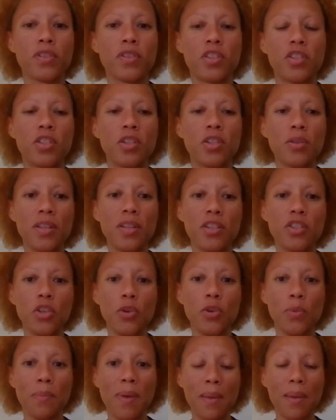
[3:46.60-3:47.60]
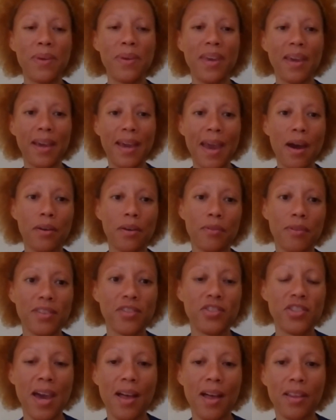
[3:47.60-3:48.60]
students who may be encountering
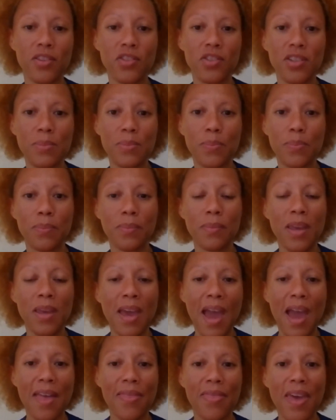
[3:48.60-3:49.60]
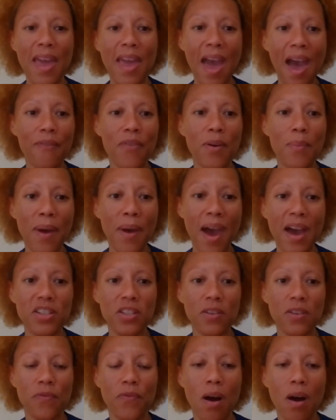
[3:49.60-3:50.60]
challenges and they have a
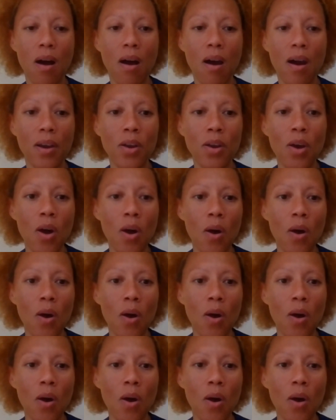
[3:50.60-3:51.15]
passion for art,